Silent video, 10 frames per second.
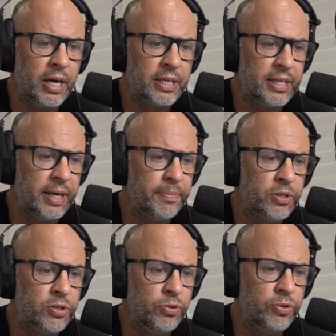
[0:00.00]

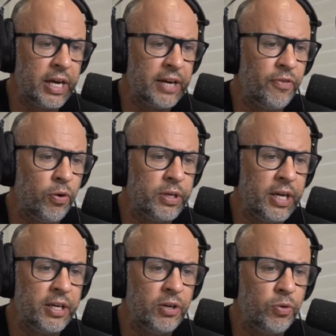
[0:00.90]
attempt to take Volk
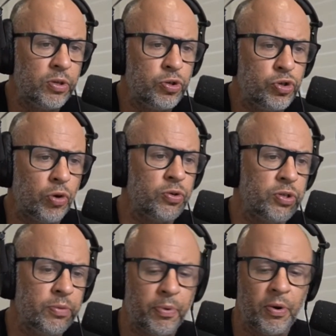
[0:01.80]
down in order to shock or
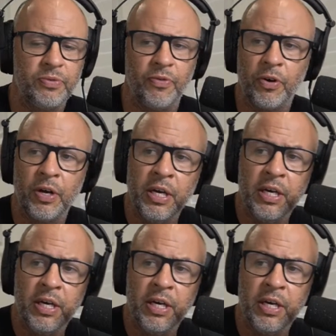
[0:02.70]
surprise Volk?